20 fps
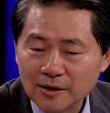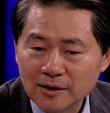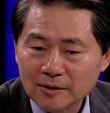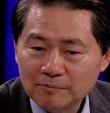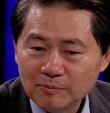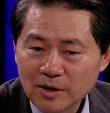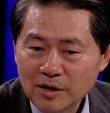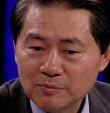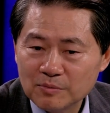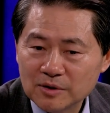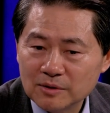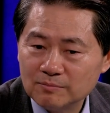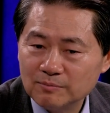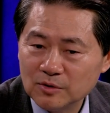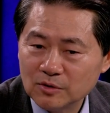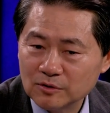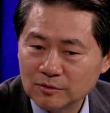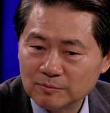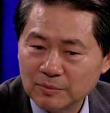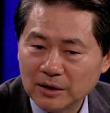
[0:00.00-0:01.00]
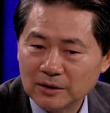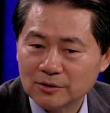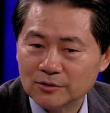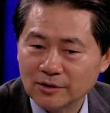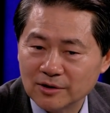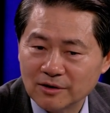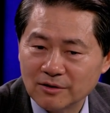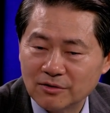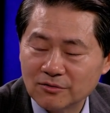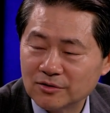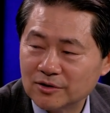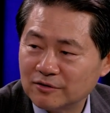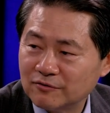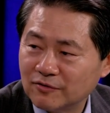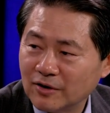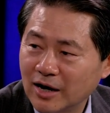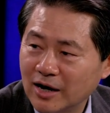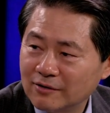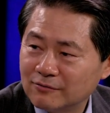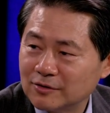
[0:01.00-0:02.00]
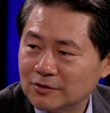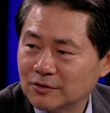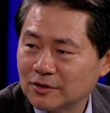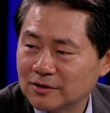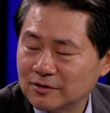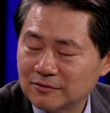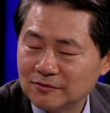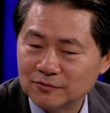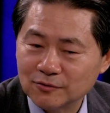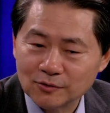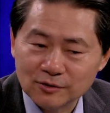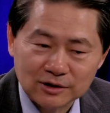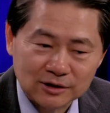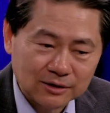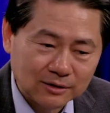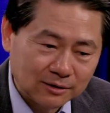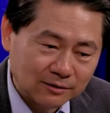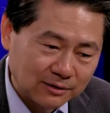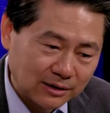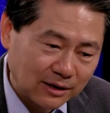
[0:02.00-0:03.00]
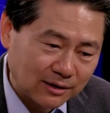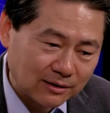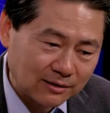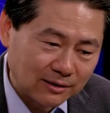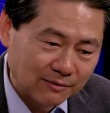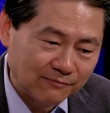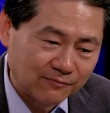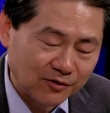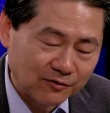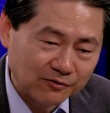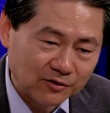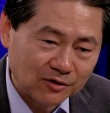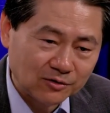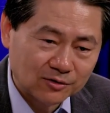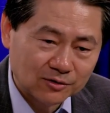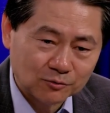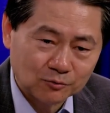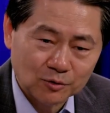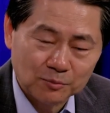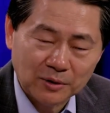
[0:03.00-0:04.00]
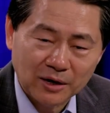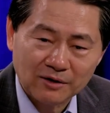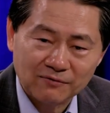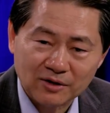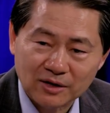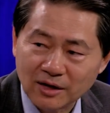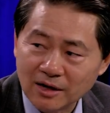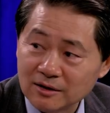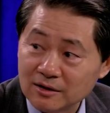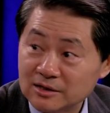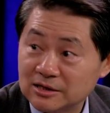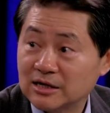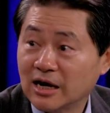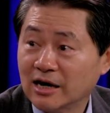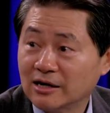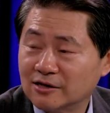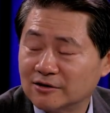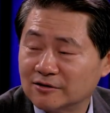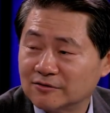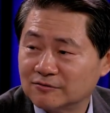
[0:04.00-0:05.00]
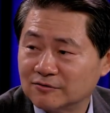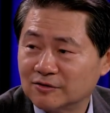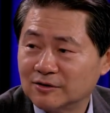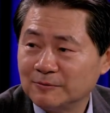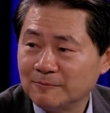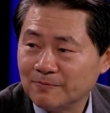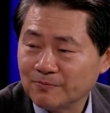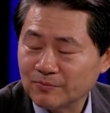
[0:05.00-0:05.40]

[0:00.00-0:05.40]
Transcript: maybe, you know, by 2035 or 2040, you know, another 10, 15 years, we may have another cycle